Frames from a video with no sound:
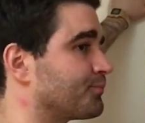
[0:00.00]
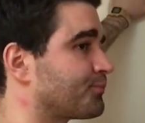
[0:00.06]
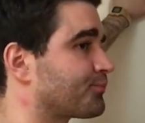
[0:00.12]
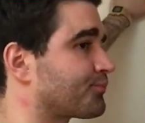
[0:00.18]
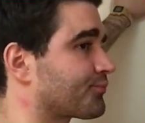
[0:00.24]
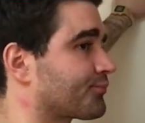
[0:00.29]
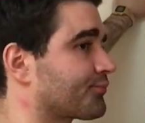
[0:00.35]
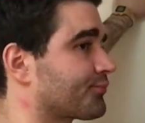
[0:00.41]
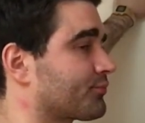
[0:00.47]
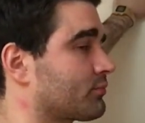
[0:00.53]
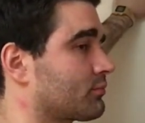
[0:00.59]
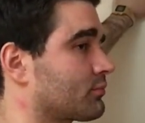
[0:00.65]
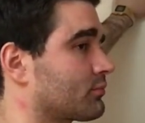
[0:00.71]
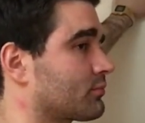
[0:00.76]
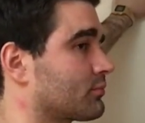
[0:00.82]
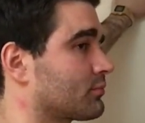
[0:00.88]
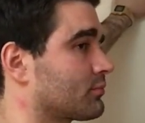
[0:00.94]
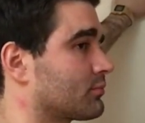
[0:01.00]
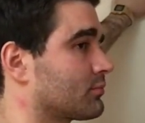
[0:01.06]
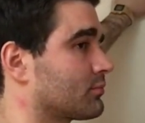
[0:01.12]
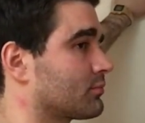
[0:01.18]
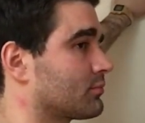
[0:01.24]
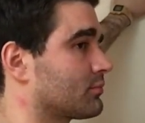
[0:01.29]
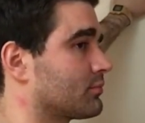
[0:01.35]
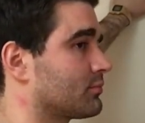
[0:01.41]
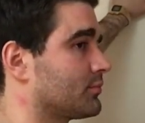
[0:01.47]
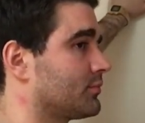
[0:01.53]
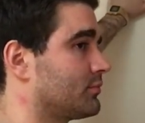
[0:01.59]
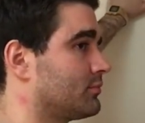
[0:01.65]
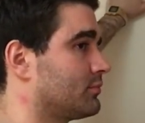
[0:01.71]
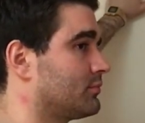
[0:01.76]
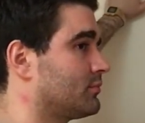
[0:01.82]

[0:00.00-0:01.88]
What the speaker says: (no one is talking)